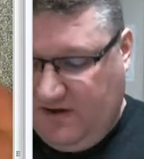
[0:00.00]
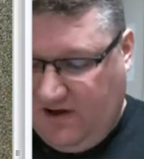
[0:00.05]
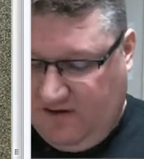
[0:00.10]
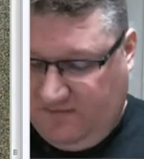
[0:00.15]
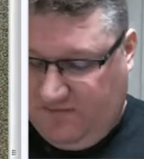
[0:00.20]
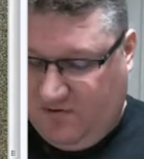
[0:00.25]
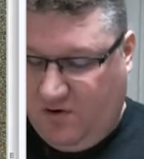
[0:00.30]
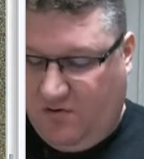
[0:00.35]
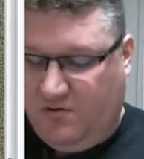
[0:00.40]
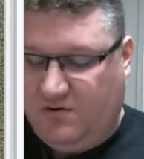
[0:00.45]
we
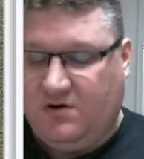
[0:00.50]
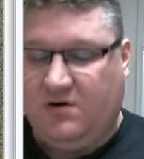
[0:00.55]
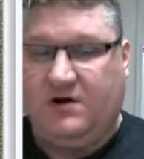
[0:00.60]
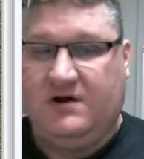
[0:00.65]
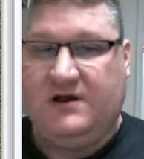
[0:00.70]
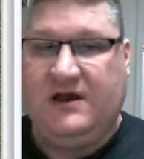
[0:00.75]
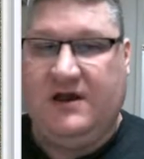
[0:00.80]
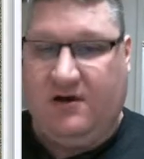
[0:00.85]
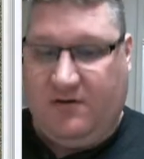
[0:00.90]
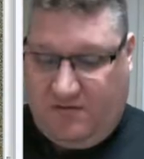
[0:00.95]
have going
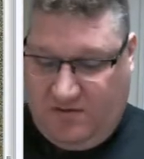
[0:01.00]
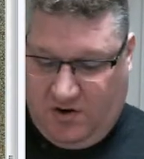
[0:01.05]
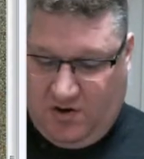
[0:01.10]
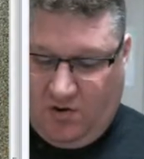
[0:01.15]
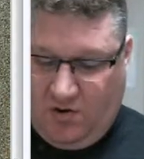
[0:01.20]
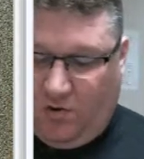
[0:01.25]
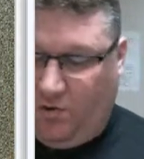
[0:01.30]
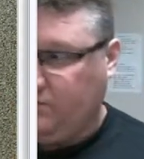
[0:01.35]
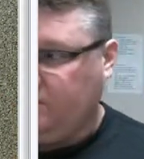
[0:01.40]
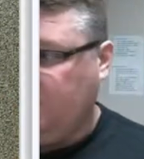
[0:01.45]
on here. The
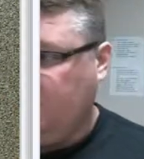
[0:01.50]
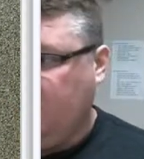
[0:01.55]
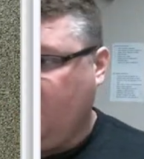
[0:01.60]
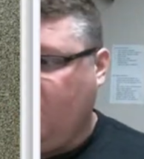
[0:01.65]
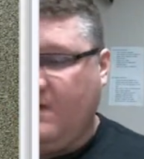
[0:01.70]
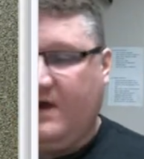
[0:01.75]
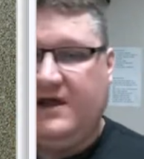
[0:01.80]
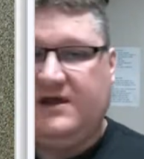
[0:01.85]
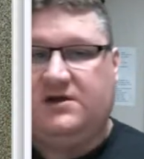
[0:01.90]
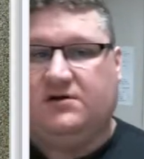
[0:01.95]
only
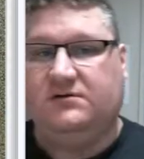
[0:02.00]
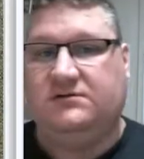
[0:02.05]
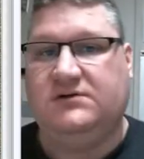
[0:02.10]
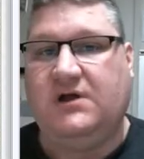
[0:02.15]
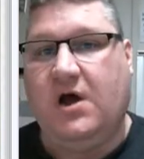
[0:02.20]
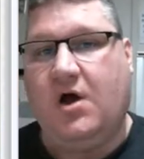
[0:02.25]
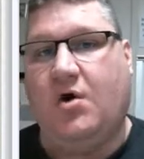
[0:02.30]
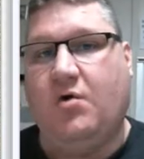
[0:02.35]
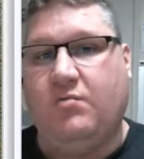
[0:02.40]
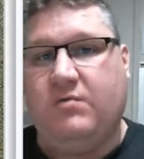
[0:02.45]
way you'll
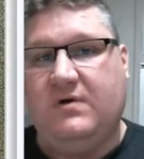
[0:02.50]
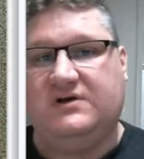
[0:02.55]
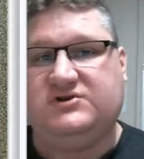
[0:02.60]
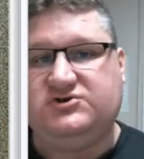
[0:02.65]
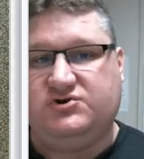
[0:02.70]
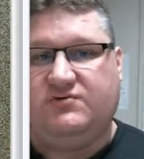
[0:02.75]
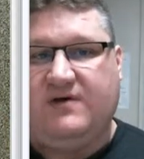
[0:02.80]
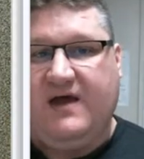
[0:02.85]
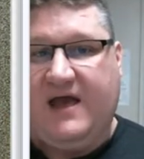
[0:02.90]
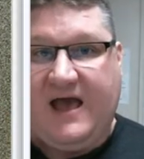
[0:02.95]
know
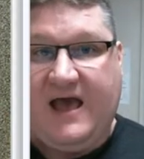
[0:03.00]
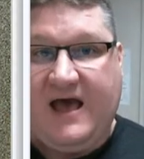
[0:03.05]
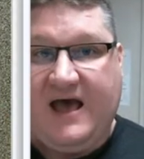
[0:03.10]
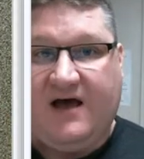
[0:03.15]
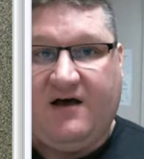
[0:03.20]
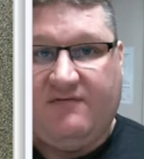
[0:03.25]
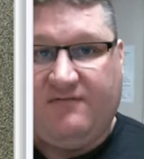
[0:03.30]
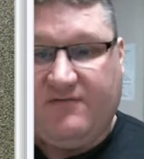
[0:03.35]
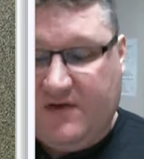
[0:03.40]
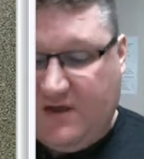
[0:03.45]
what you
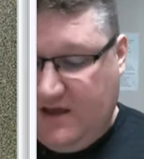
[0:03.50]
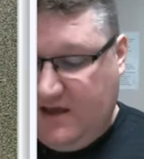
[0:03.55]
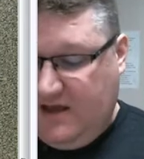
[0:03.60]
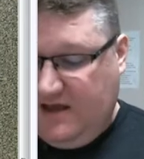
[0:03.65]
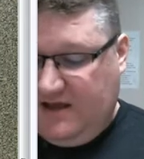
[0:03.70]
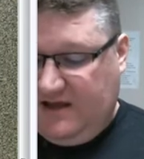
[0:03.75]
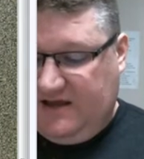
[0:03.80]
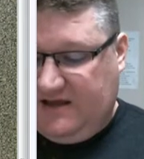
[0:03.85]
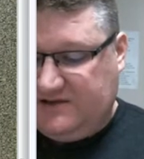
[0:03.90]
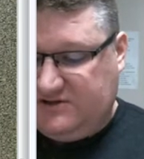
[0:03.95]
have
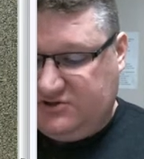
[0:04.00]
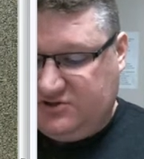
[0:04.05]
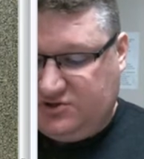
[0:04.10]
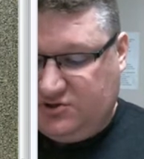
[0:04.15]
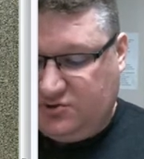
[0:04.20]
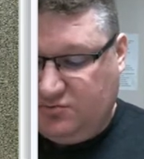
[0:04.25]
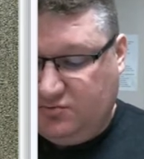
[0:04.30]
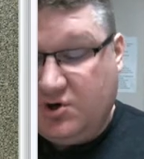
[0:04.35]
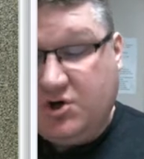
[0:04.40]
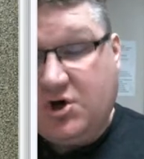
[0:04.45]
is
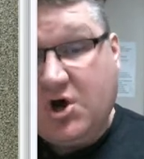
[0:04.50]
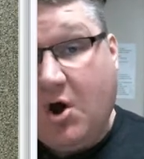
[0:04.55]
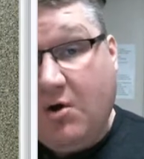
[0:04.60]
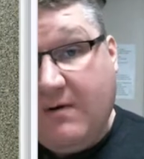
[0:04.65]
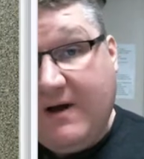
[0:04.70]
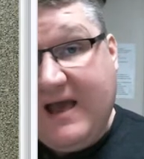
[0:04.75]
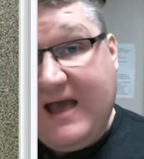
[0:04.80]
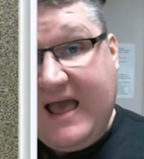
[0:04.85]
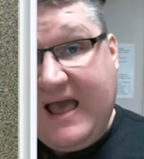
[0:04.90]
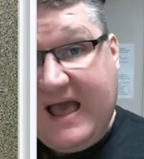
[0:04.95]
to
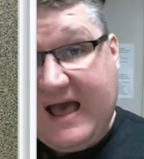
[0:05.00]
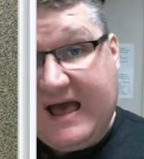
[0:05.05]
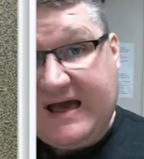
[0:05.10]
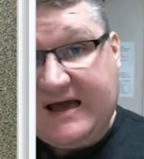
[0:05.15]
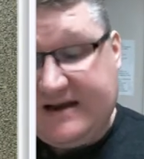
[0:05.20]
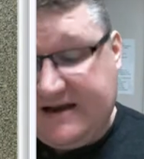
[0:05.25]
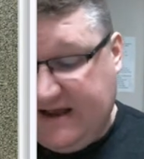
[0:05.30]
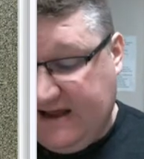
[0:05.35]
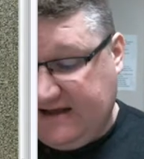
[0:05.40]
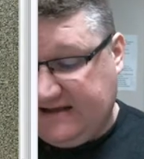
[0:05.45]
go
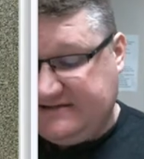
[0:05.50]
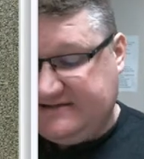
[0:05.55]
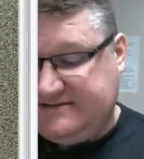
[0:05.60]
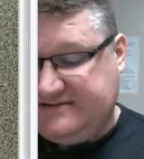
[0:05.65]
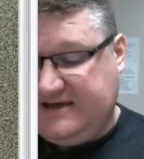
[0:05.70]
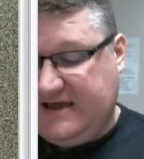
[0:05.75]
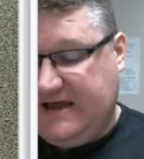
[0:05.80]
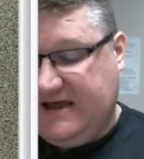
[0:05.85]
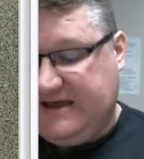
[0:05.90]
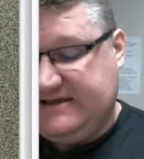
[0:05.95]
ahead and
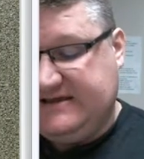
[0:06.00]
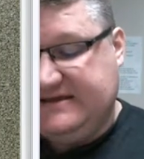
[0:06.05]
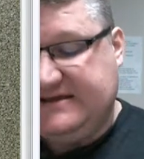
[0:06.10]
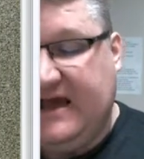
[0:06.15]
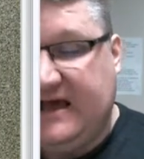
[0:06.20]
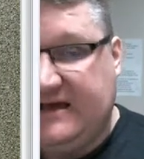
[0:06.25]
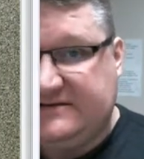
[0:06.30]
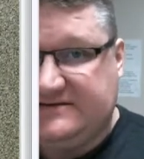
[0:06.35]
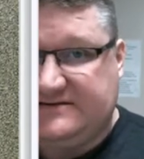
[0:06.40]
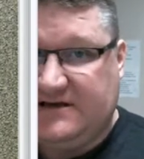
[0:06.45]
say,
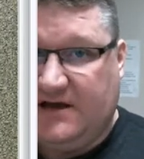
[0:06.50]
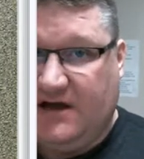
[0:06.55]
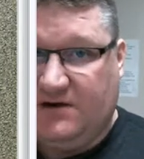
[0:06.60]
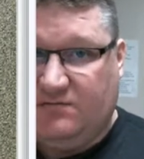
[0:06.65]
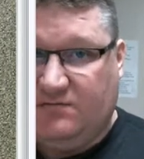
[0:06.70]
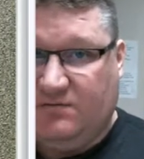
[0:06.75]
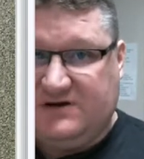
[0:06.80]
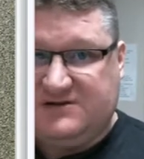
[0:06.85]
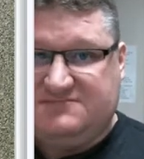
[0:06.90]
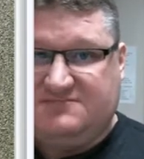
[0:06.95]
yes,
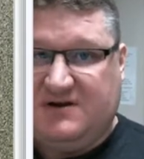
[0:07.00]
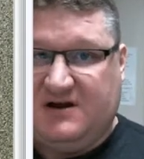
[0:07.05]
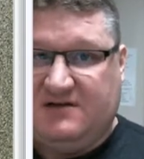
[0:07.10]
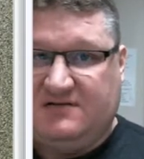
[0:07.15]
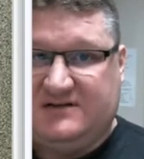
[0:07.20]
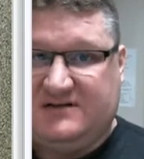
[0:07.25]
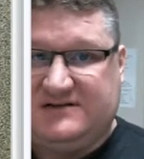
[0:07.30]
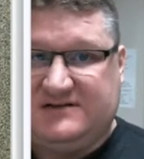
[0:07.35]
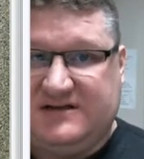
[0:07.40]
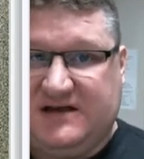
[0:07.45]
side one is bigger
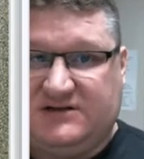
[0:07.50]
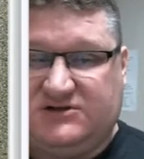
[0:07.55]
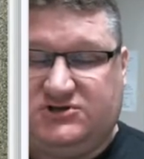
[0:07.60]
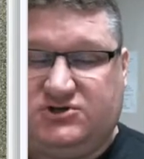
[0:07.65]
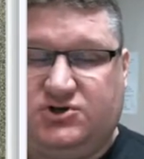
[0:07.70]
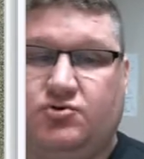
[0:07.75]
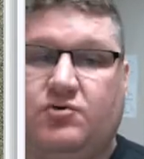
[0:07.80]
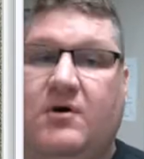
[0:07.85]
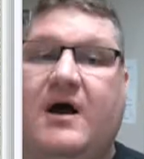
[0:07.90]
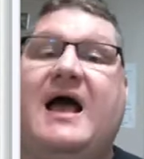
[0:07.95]
than side
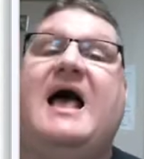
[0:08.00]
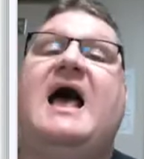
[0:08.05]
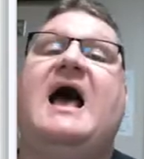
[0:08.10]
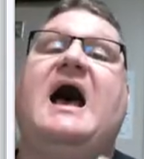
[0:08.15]
two.